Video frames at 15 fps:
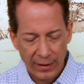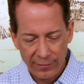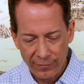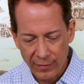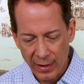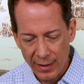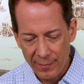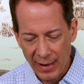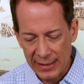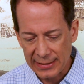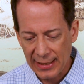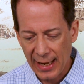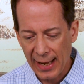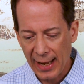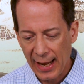from
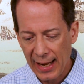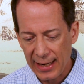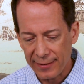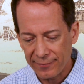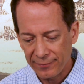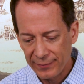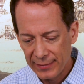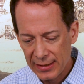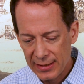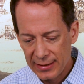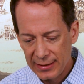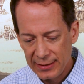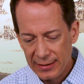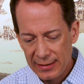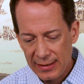Isaiah 8.
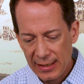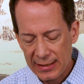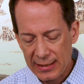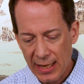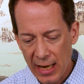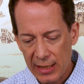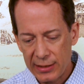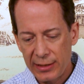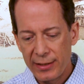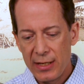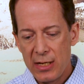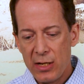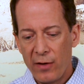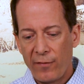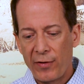It says,
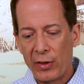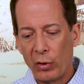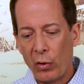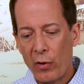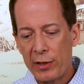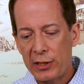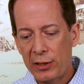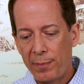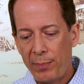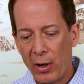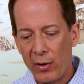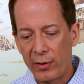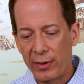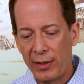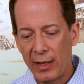"For the Lord
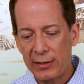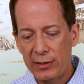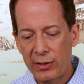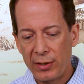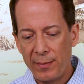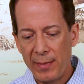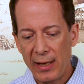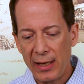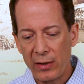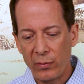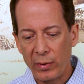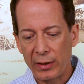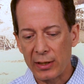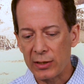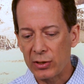spoke thus to me
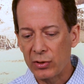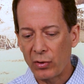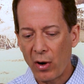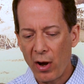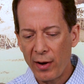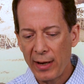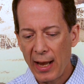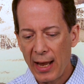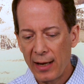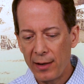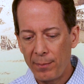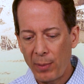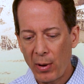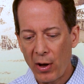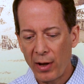with His strong hand
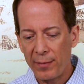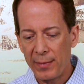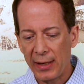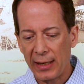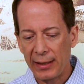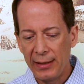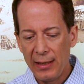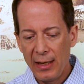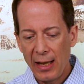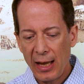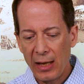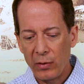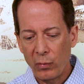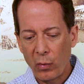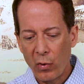upon me
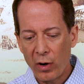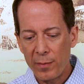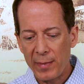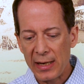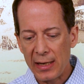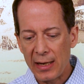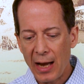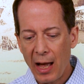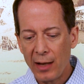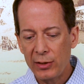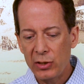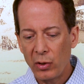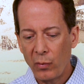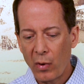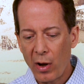and warned me not
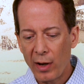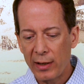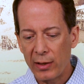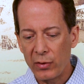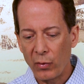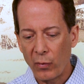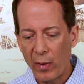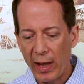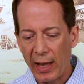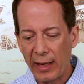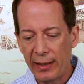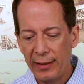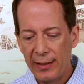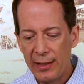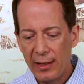to walk in the
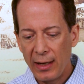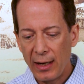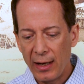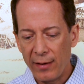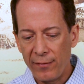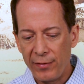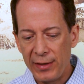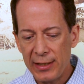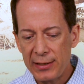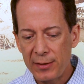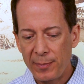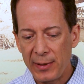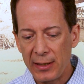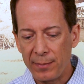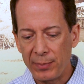way of this
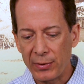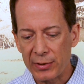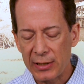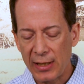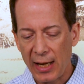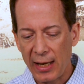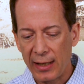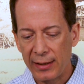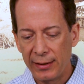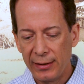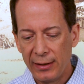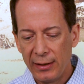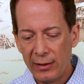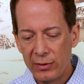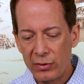people, saying,
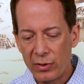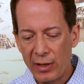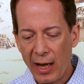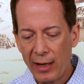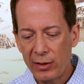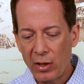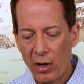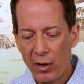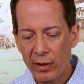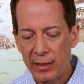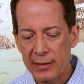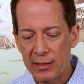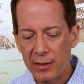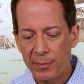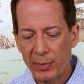do not call
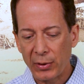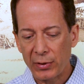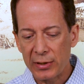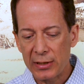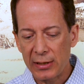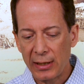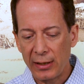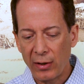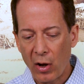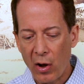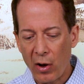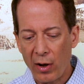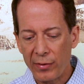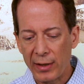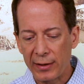conspiracy
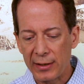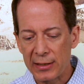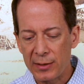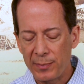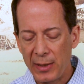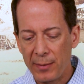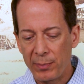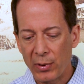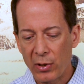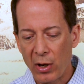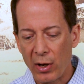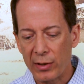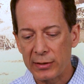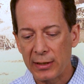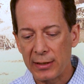all that this people
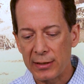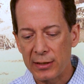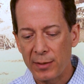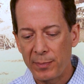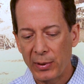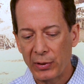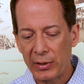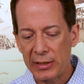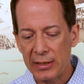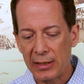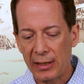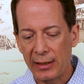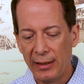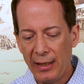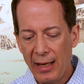calls
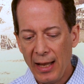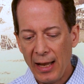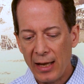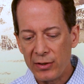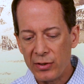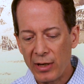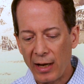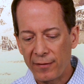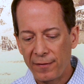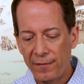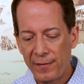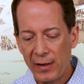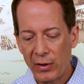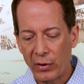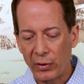conspiracy, and do not
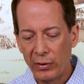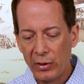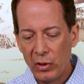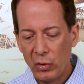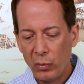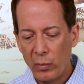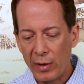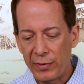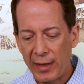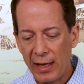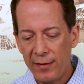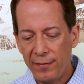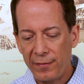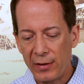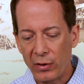fear what
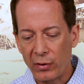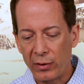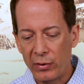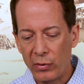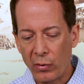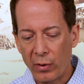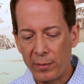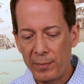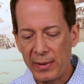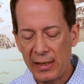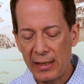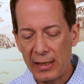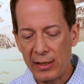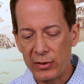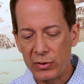they fear, nor
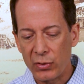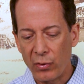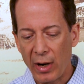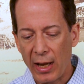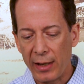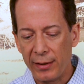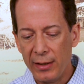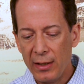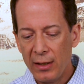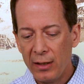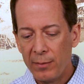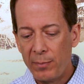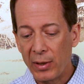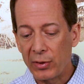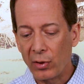be in dread.
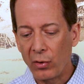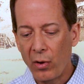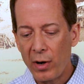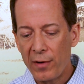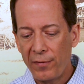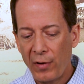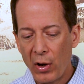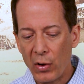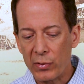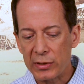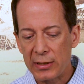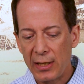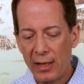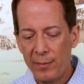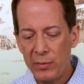But the Lord of
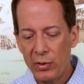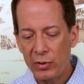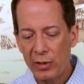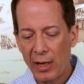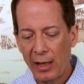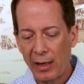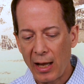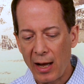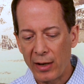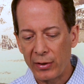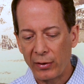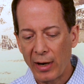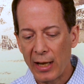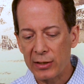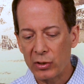hosts, Him you shall
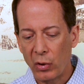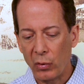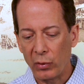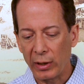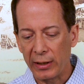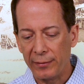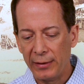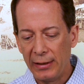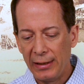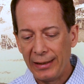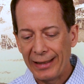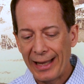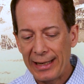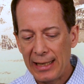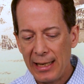honor as holy.
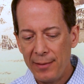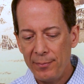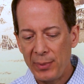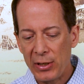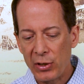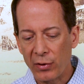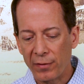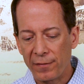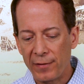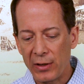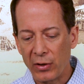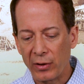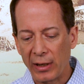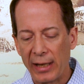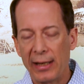Let Him be your
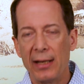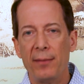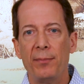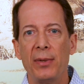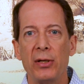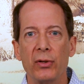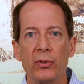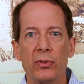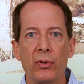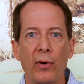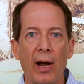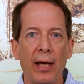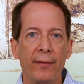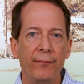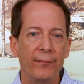fear and let Him be your
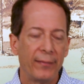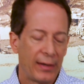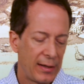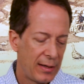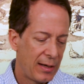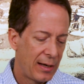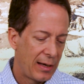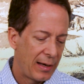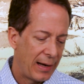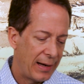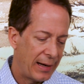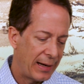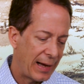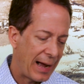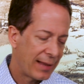dread."
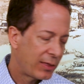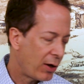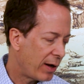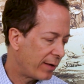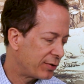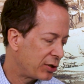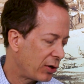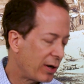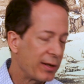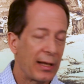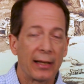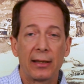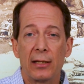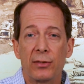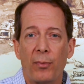I thought of sharing
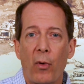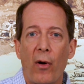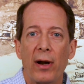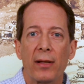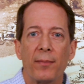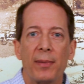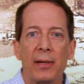that this morning